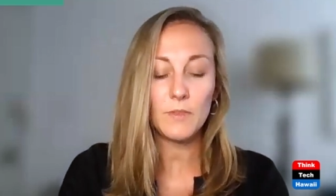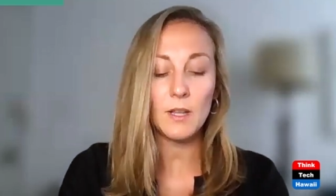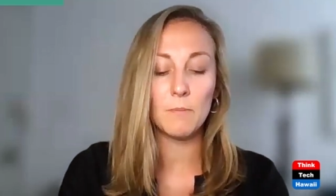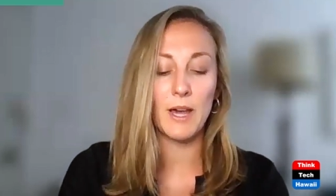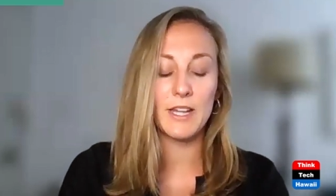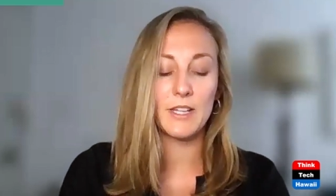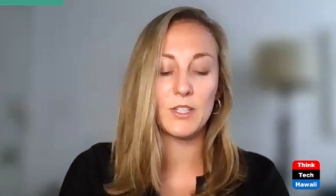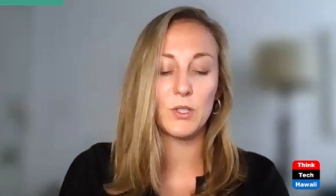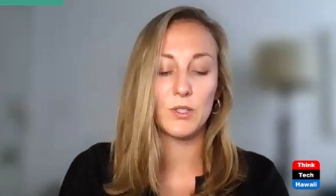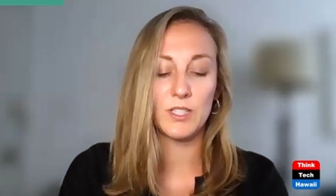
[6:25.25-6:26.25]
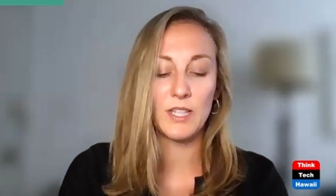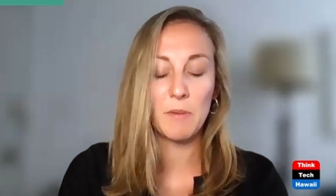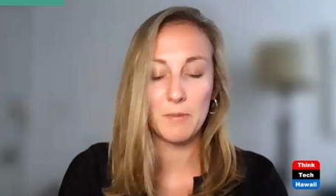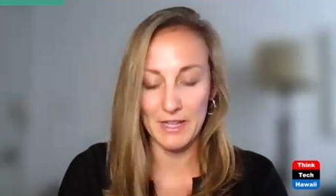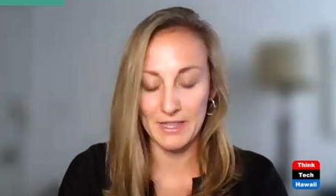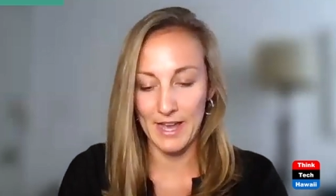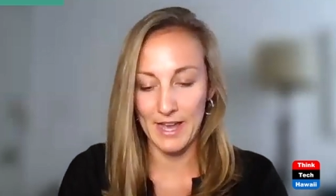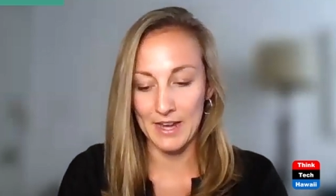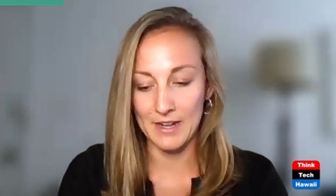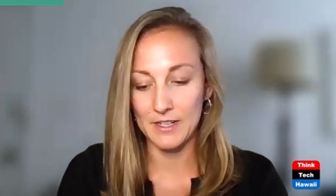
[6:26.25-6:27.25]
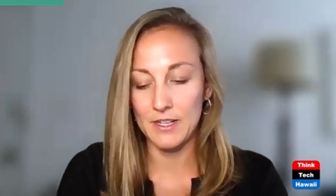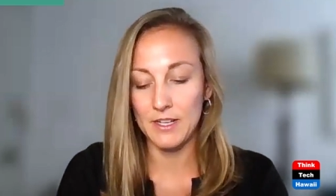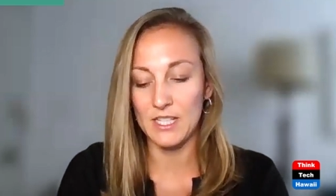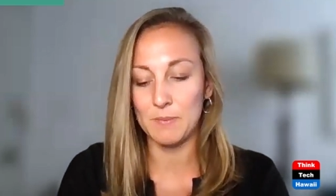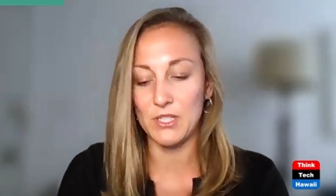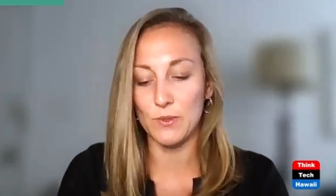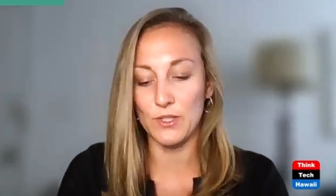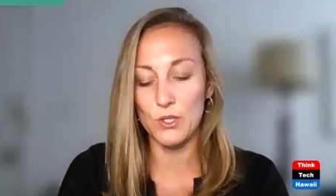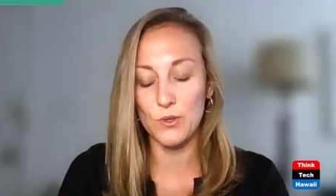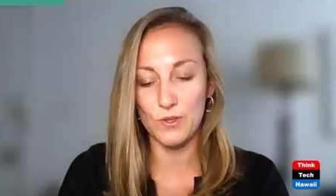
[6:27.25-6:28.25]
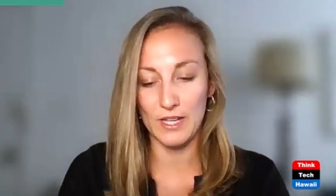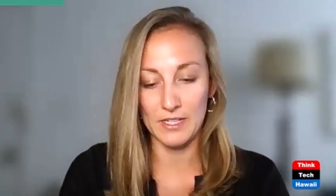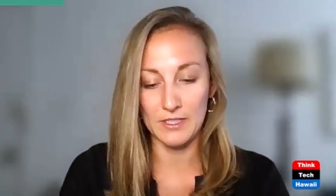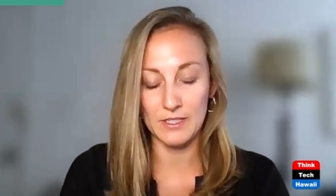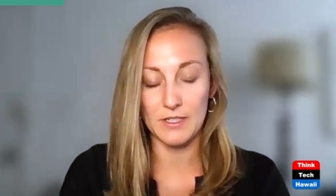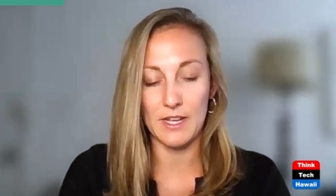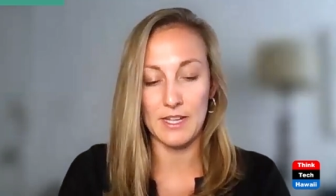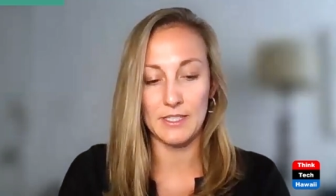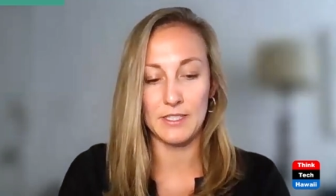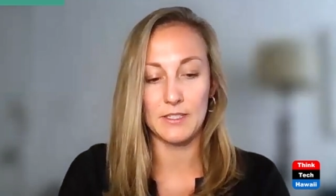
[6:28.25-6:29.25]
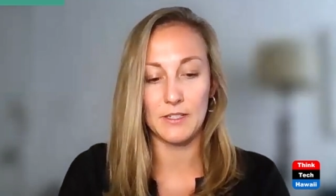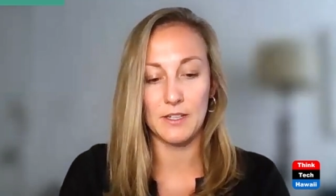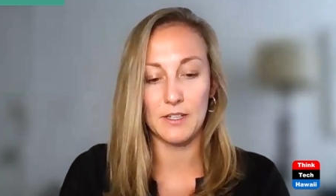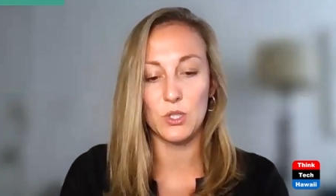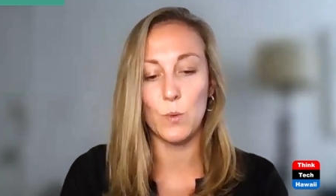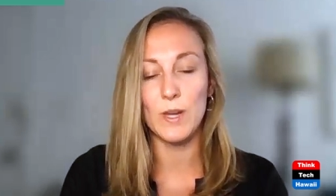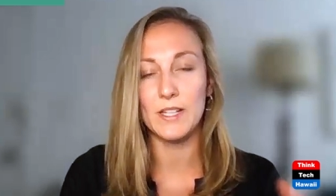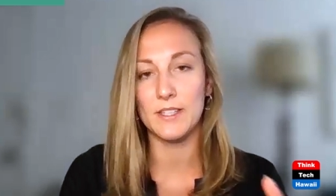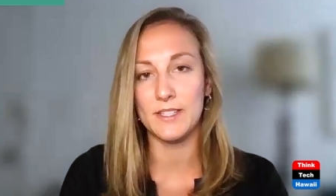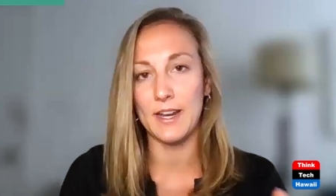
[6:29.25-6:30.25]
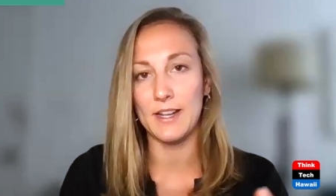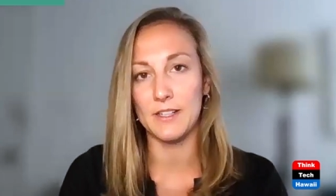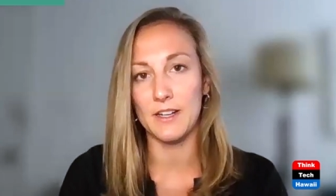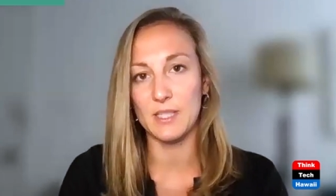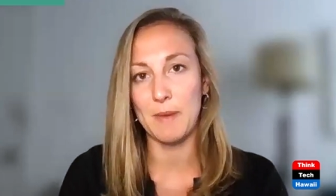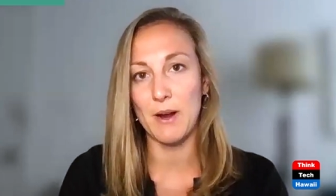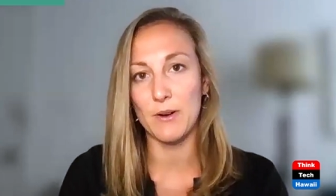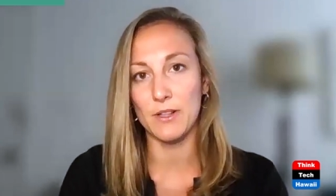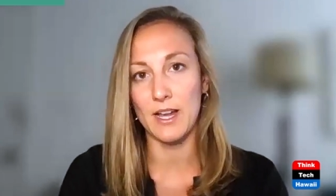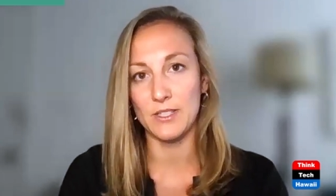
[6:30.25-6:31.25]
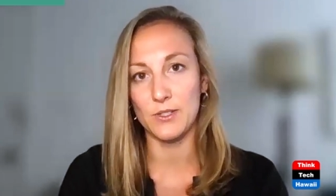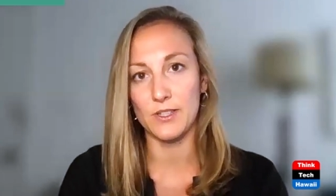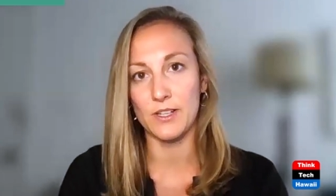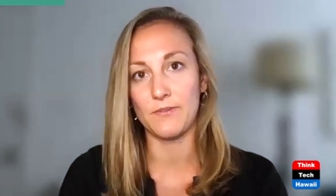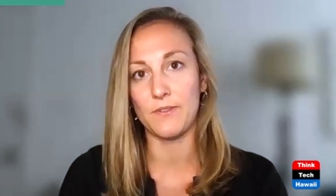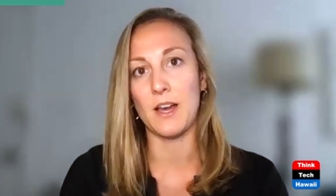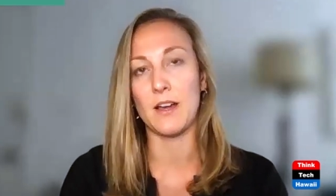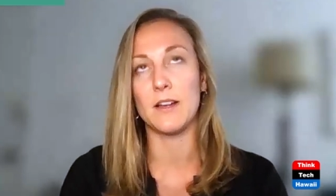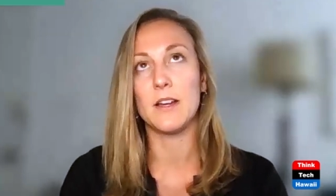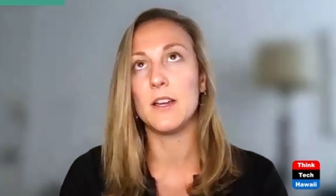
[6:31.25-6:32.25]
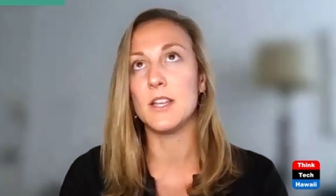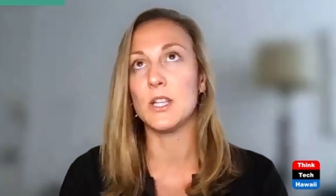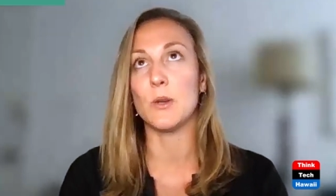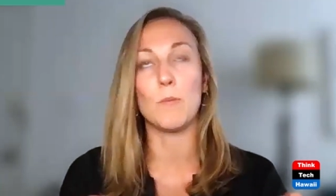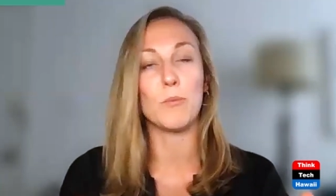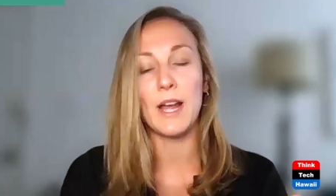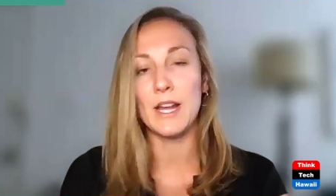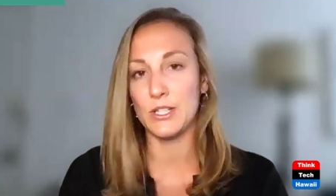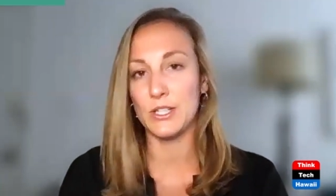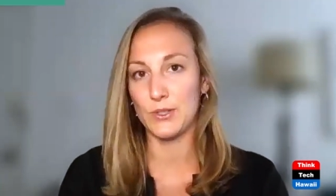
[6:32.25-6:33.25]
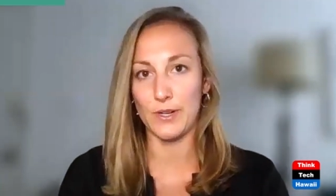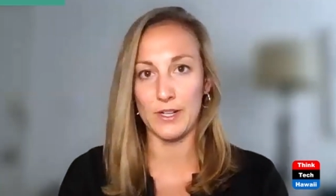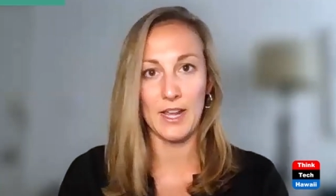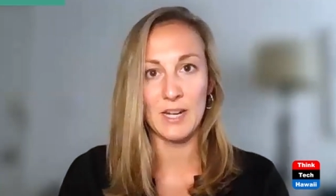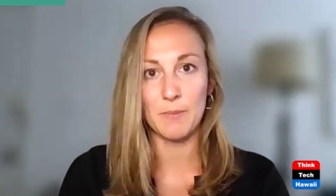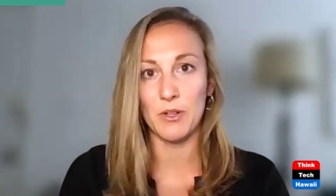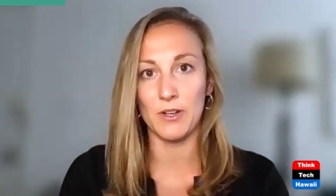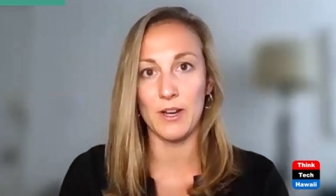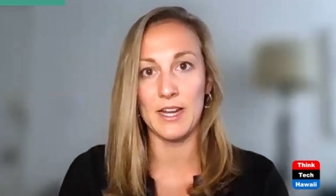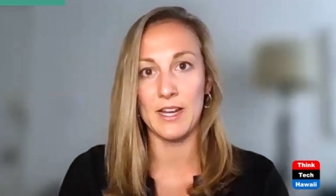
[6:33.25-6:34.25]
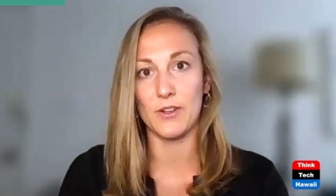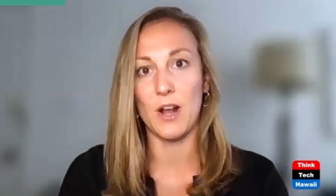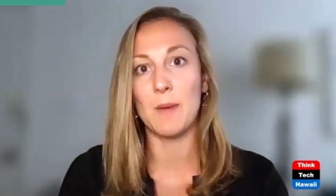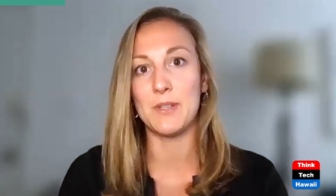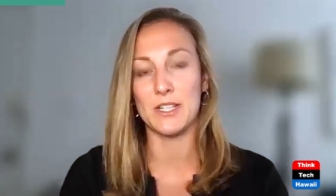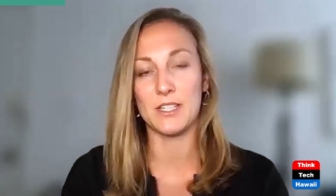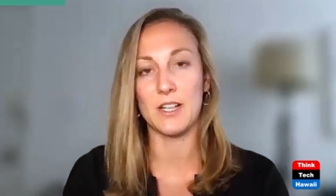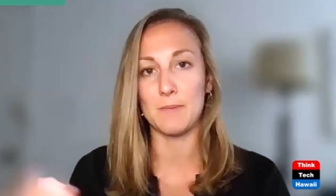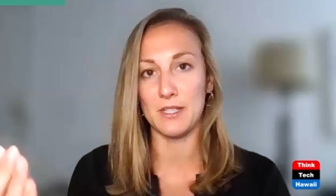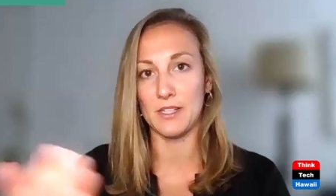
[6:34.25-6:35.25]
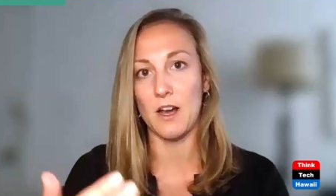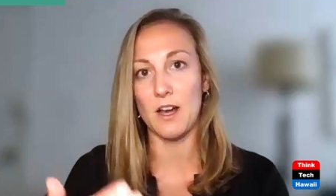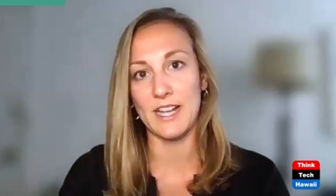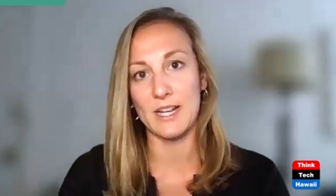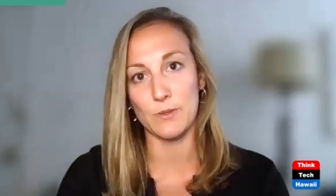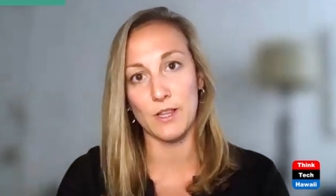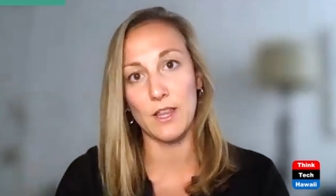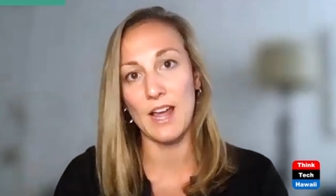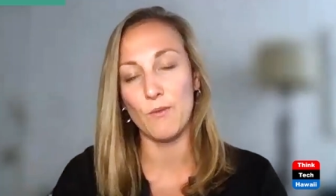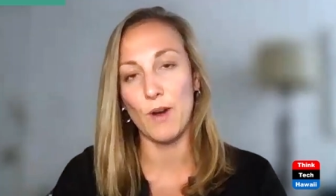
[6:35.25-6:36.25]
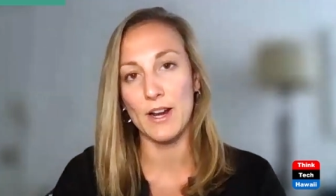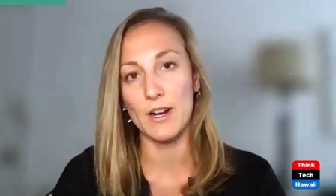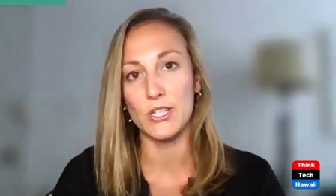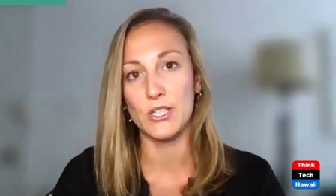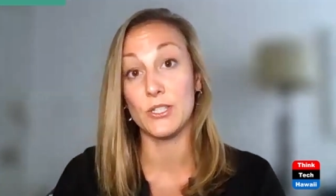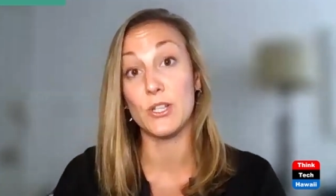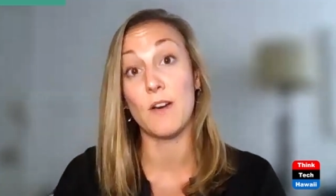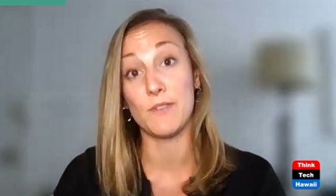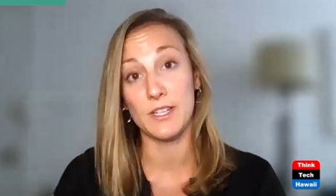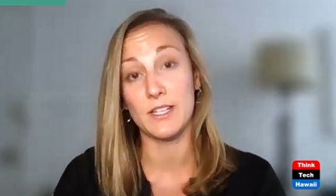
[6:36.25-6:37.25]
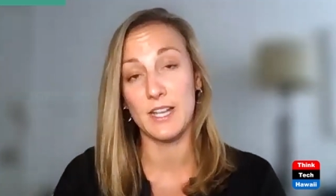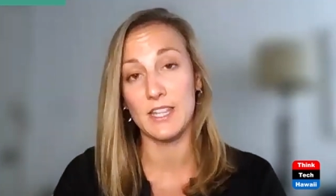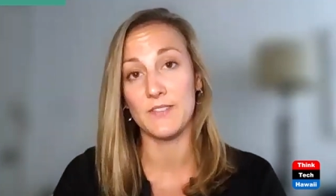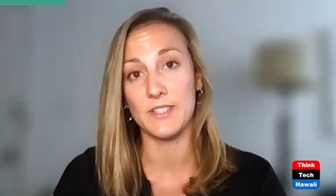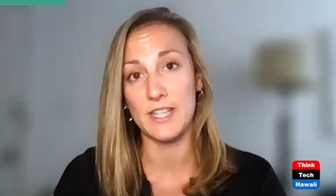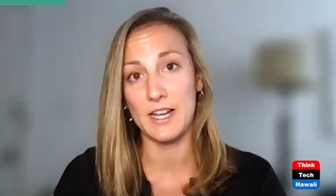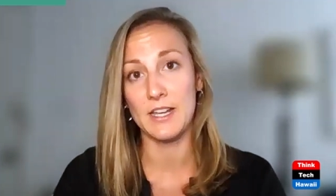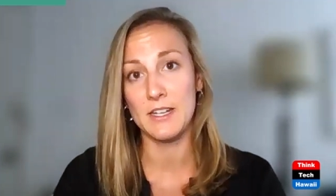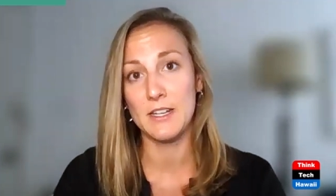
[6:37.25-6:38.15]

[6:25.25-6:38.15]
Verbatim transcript: but to supplement that, it's been doing two things. It's tweaked the settings on its power line so that if uh, you know, a branch or an animal or any other object comes into contact with the live wire, it shuts off within a tenth of a second.